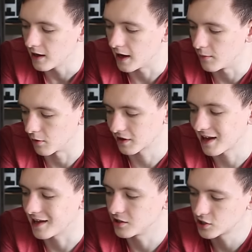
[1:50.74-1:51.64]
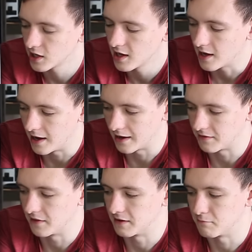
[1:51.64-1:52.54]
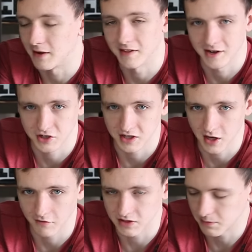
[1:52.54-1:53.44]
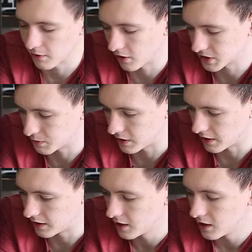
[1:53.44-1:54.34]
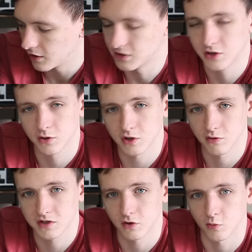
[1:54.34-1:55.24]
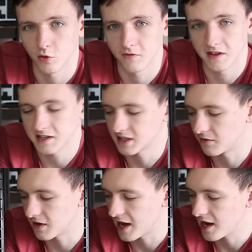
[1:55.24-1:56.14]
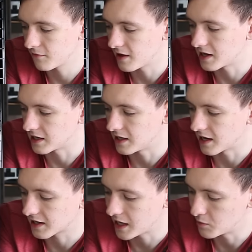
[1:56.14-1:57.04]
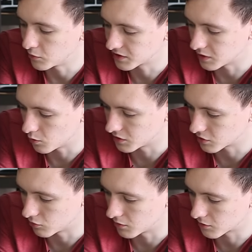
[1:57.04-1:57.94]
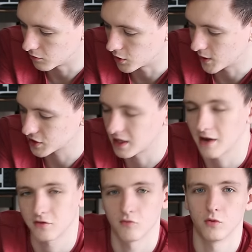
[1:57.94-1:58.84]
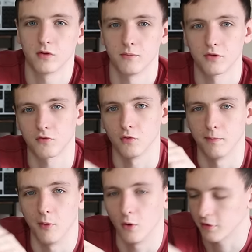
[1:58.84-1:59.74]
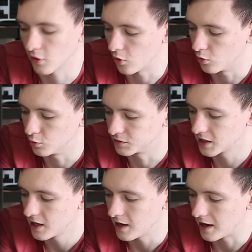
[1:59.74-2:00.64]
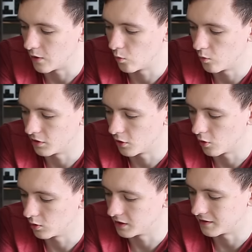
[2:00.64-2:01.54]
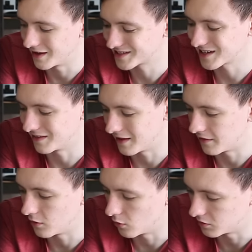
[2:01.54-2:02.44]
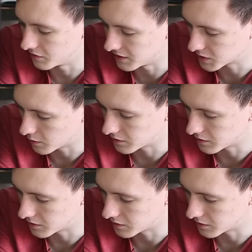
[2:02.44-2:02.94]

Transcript: um, or cage, uh, and then the bit that actually covers the power supply. There's two screws to remove these, and if you have any uh, cables that you want to route through, you actually have to route them through both holes, uh, the hole in this and then the hole in this